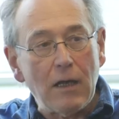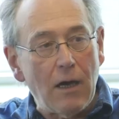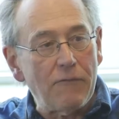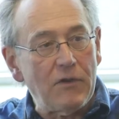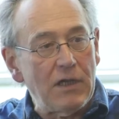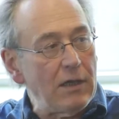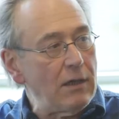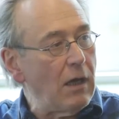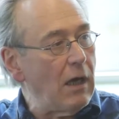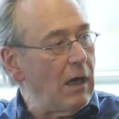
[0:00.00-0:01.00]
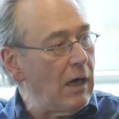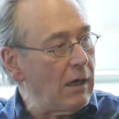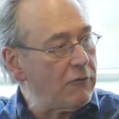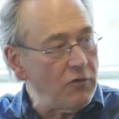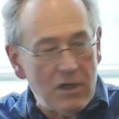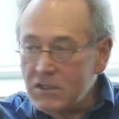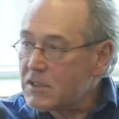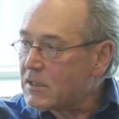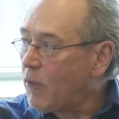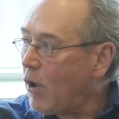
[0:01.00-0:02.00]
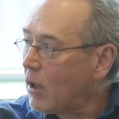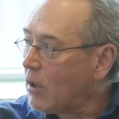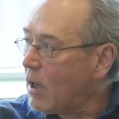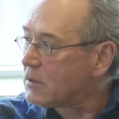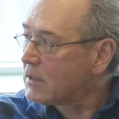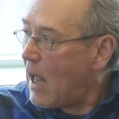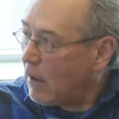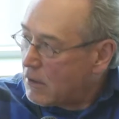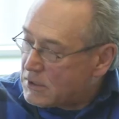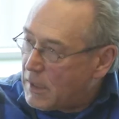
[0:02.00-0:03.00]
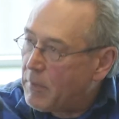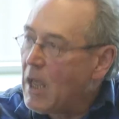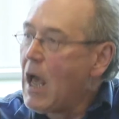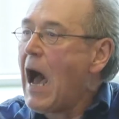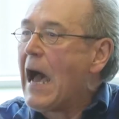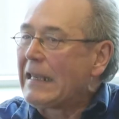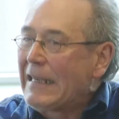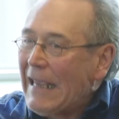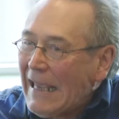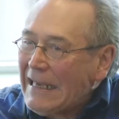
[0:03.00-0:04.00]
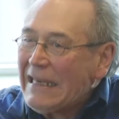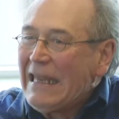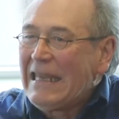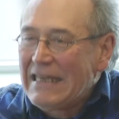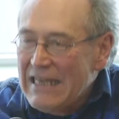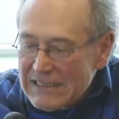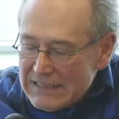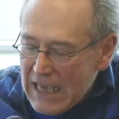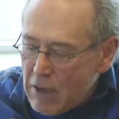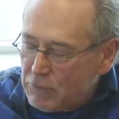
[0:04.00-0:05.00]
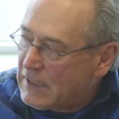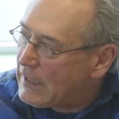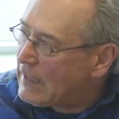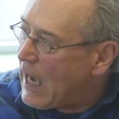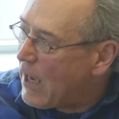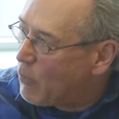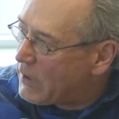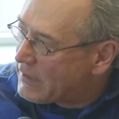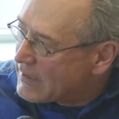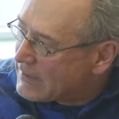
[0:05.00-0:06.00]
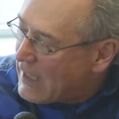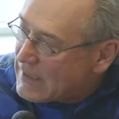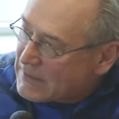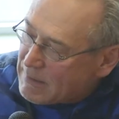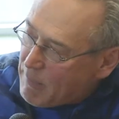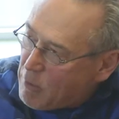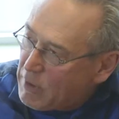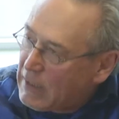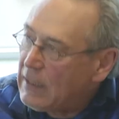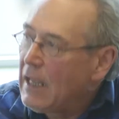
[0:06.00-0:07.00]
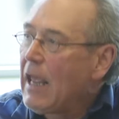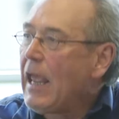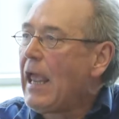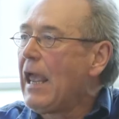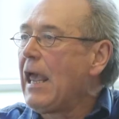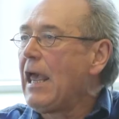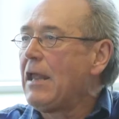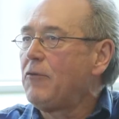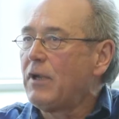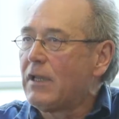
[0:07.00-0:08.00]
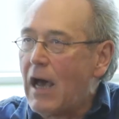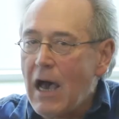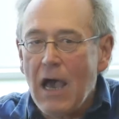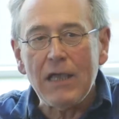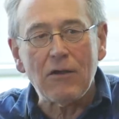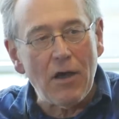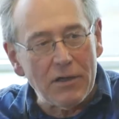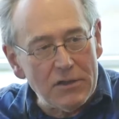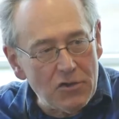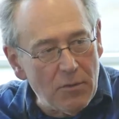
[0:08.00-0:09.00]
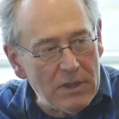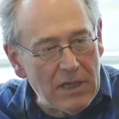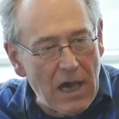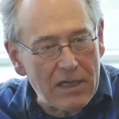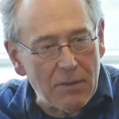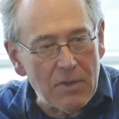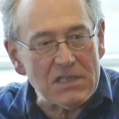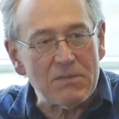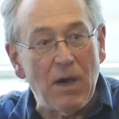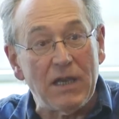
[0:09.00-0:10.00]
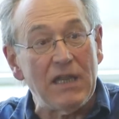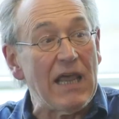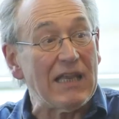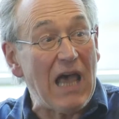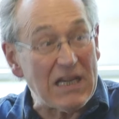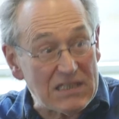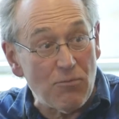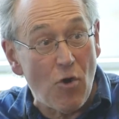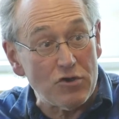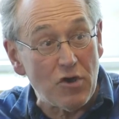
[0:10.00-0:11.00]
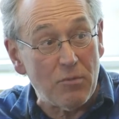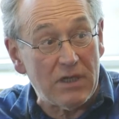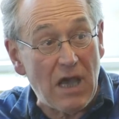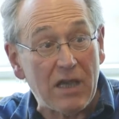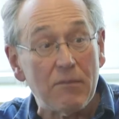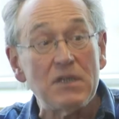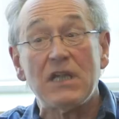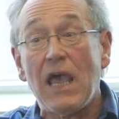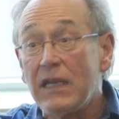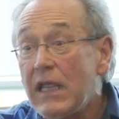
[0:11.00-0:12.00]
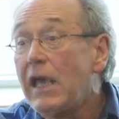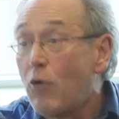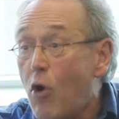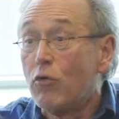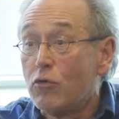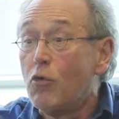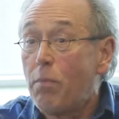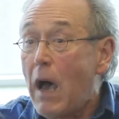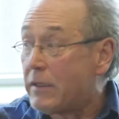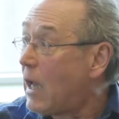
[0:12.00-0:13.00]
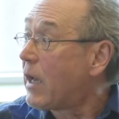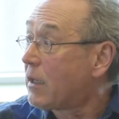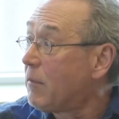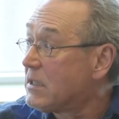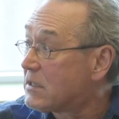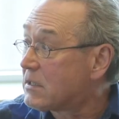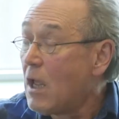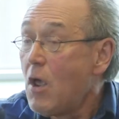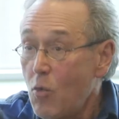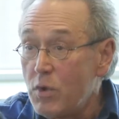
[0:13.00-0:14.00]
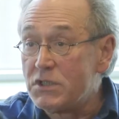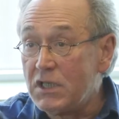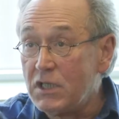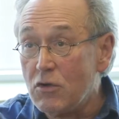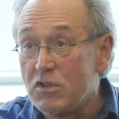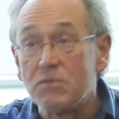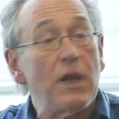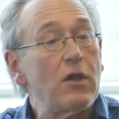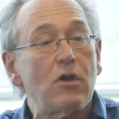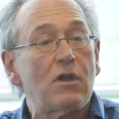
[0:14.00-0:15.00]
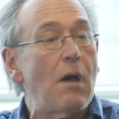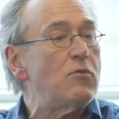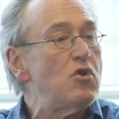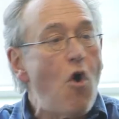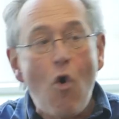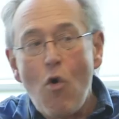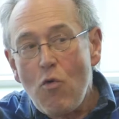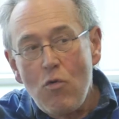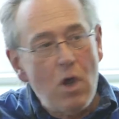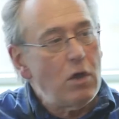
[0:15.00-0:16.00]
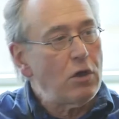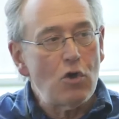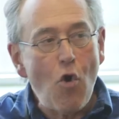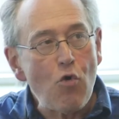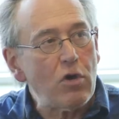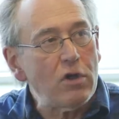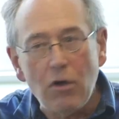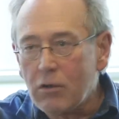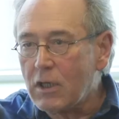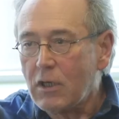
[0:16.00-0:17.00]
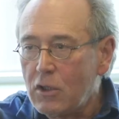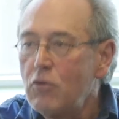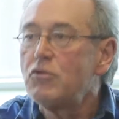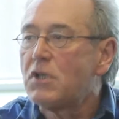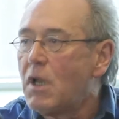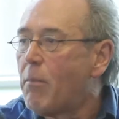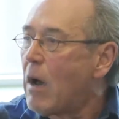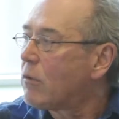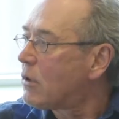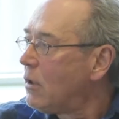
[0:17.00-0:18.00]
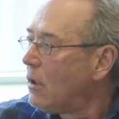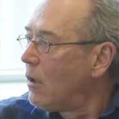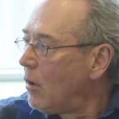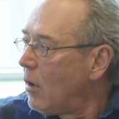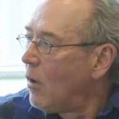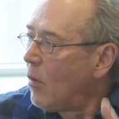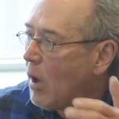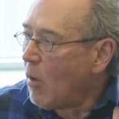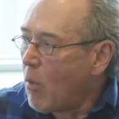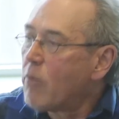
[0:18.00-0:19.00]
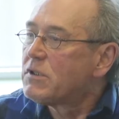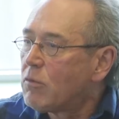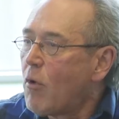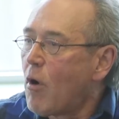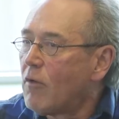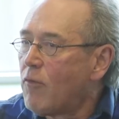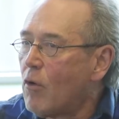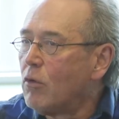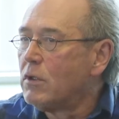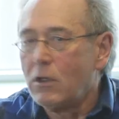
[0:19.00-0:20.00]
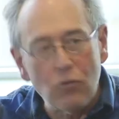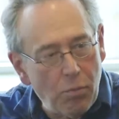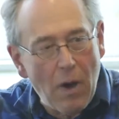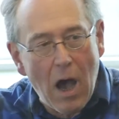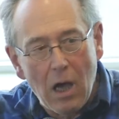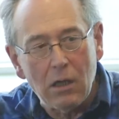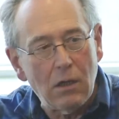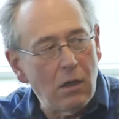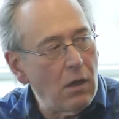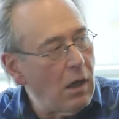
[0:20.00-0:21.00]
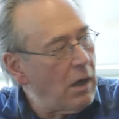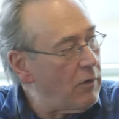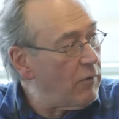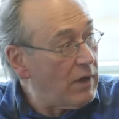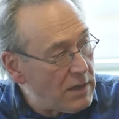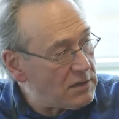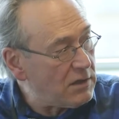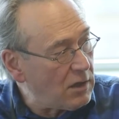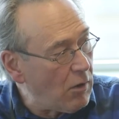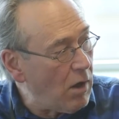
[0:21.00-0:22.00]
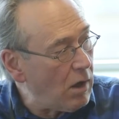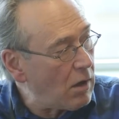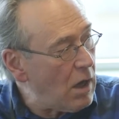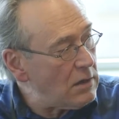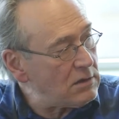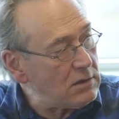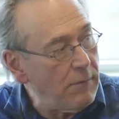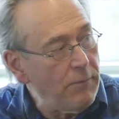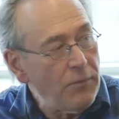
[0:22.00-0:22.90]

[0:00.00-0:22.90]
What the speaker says: of the traditions of Holocaust scholarship, again discounted eyewitness testimony and relied on the German documents. But he had lots more German documents, and he had OUN UPA documents, which he used. But he could come to no clear conclusion about what was the role of OUN and UPA in relation to the Holocaust.